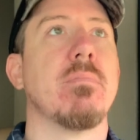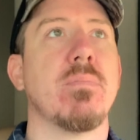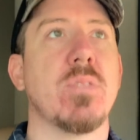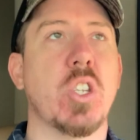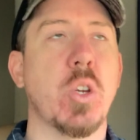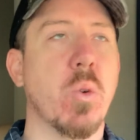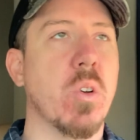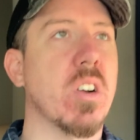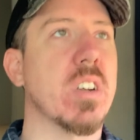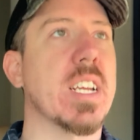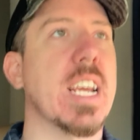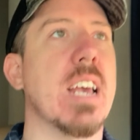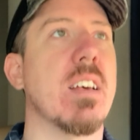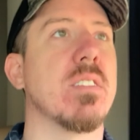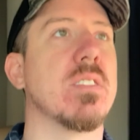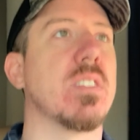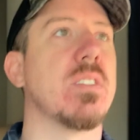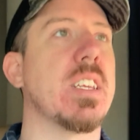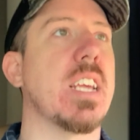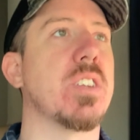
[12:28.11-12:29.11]
200
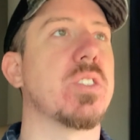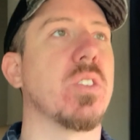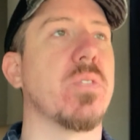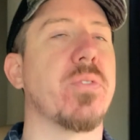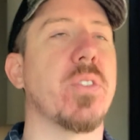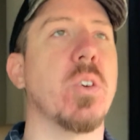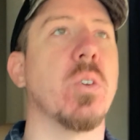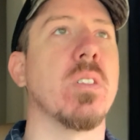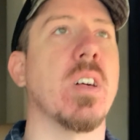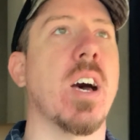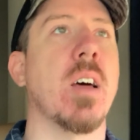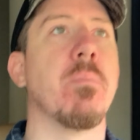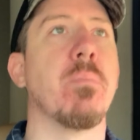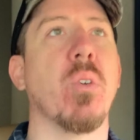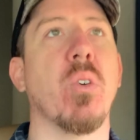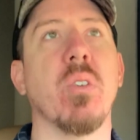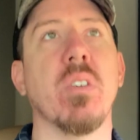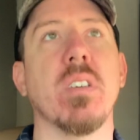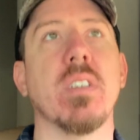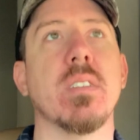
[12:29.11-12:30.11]
gallons of diesel fuel on
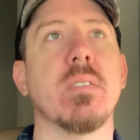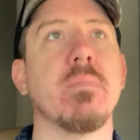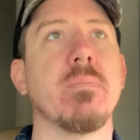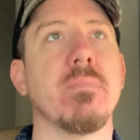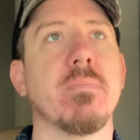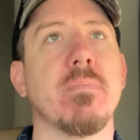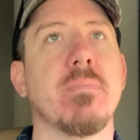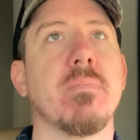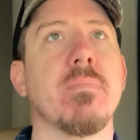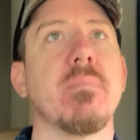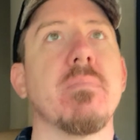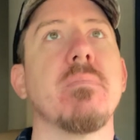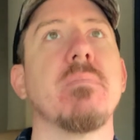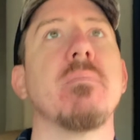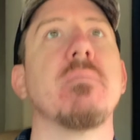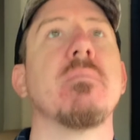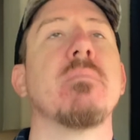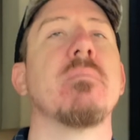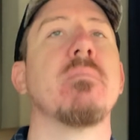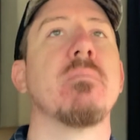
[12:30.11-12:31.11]
board,
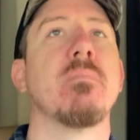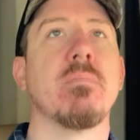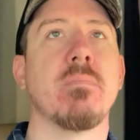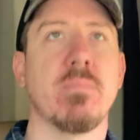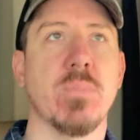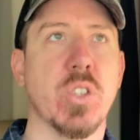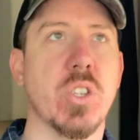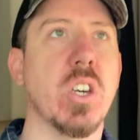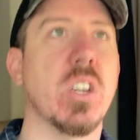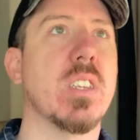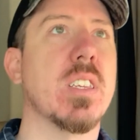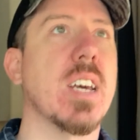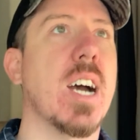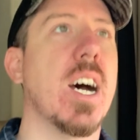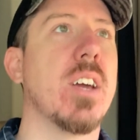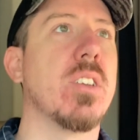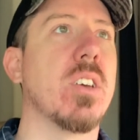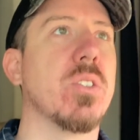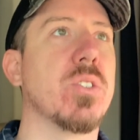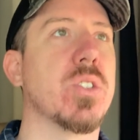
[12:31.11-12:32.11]
good
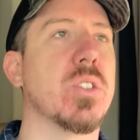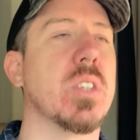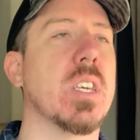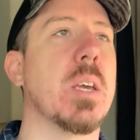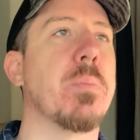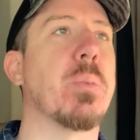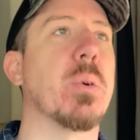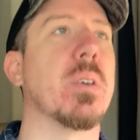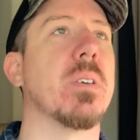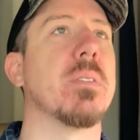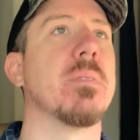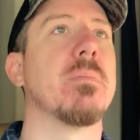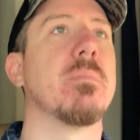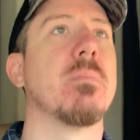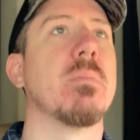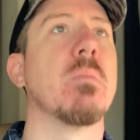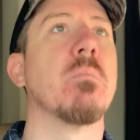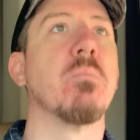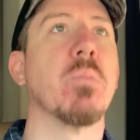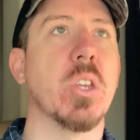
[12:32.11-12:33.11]
condo sleeper,
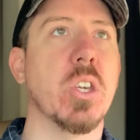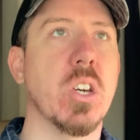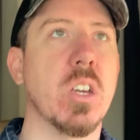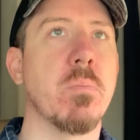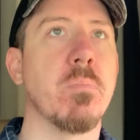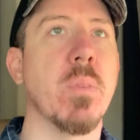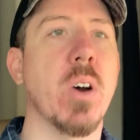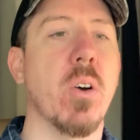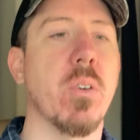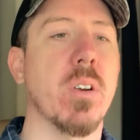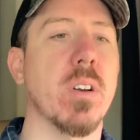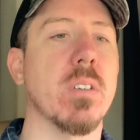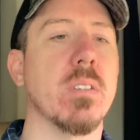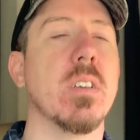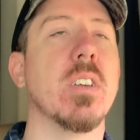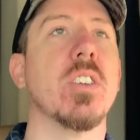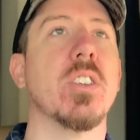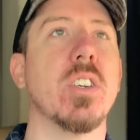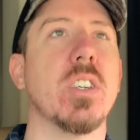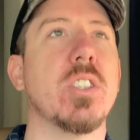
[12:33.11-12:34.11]
good motor,
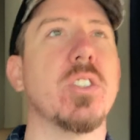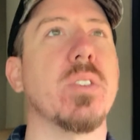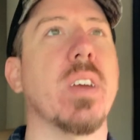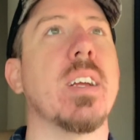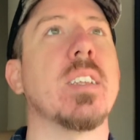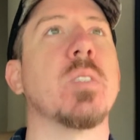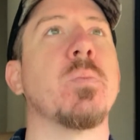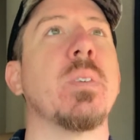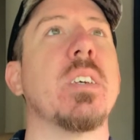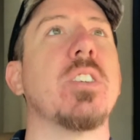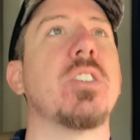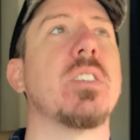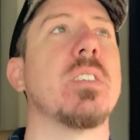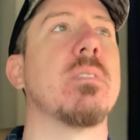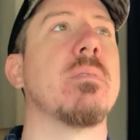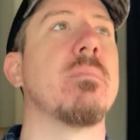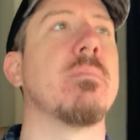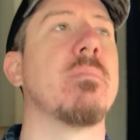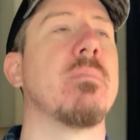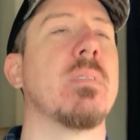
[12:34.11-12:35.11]
good
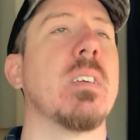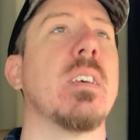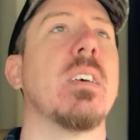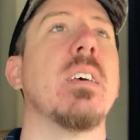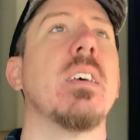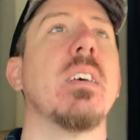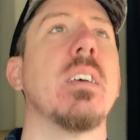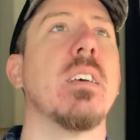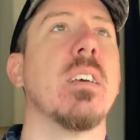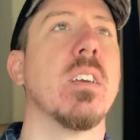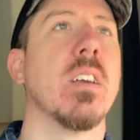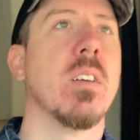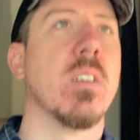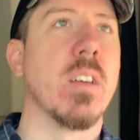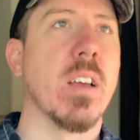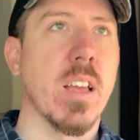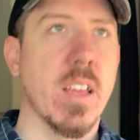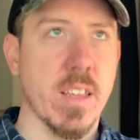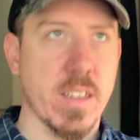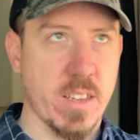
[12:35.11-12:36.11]
transmission,
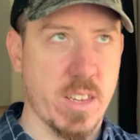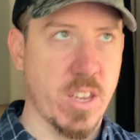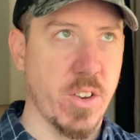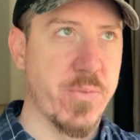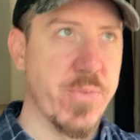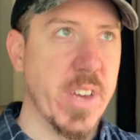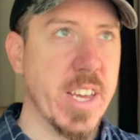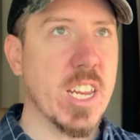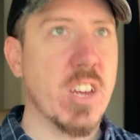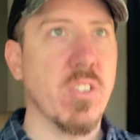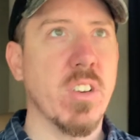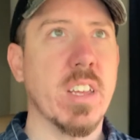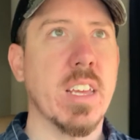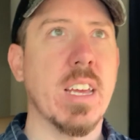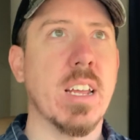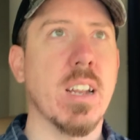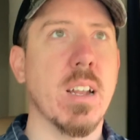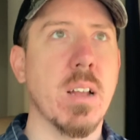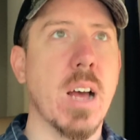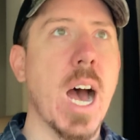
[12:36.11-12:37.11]
configuring
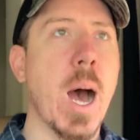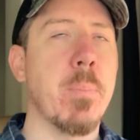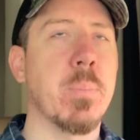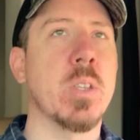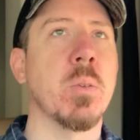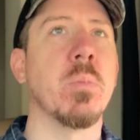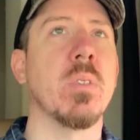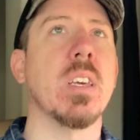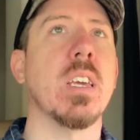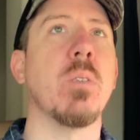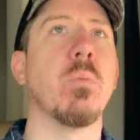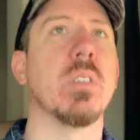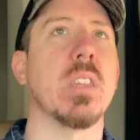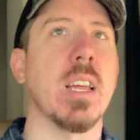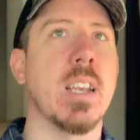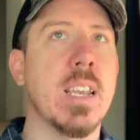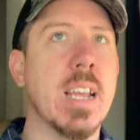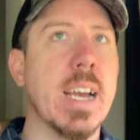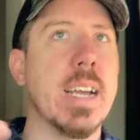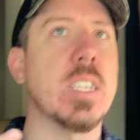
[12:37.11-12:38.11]
it optimally with
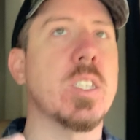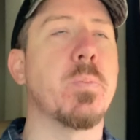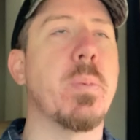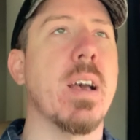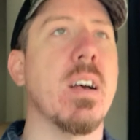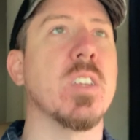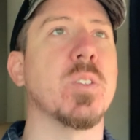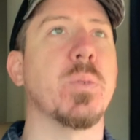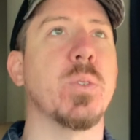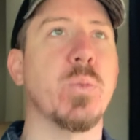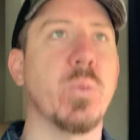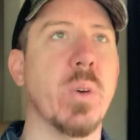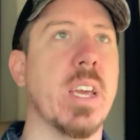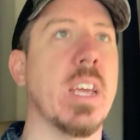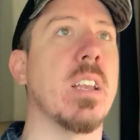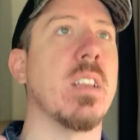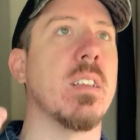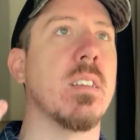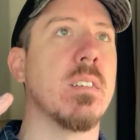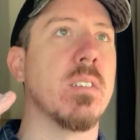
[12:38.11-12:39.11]
a nice balance
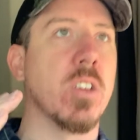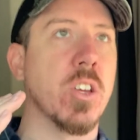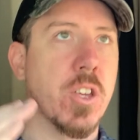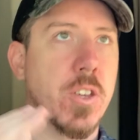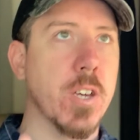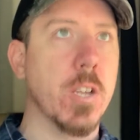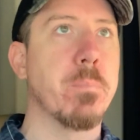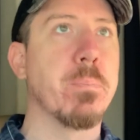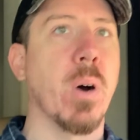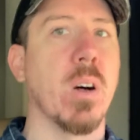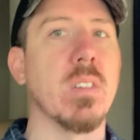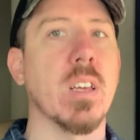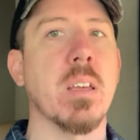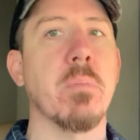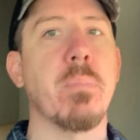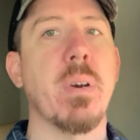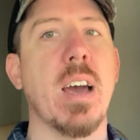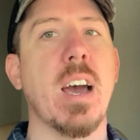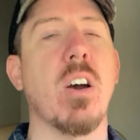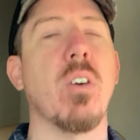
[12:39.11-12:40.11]
between good
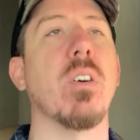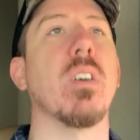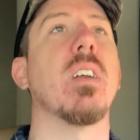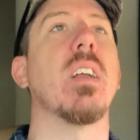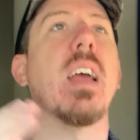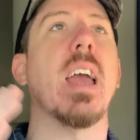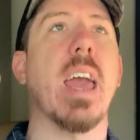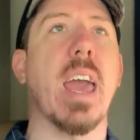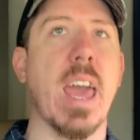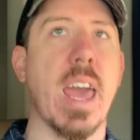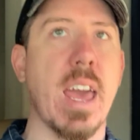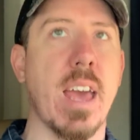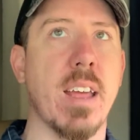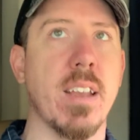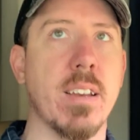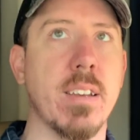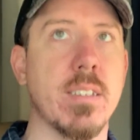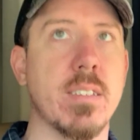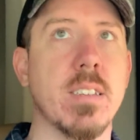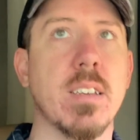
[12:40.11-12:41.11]
pulling power
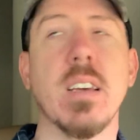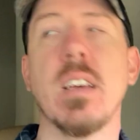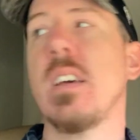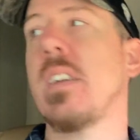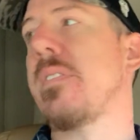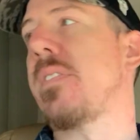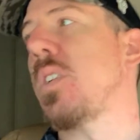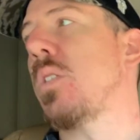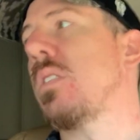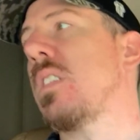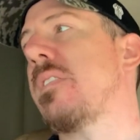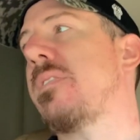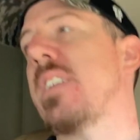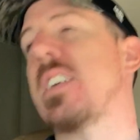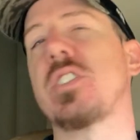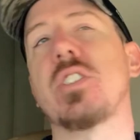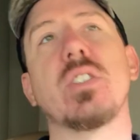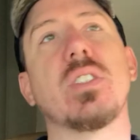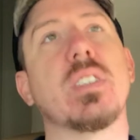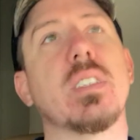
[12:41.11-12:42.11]
and fuel
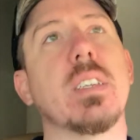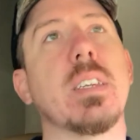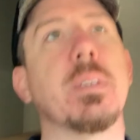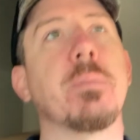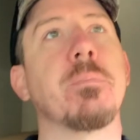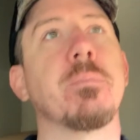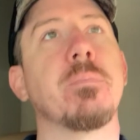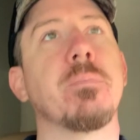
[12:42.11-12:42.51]
efficiency,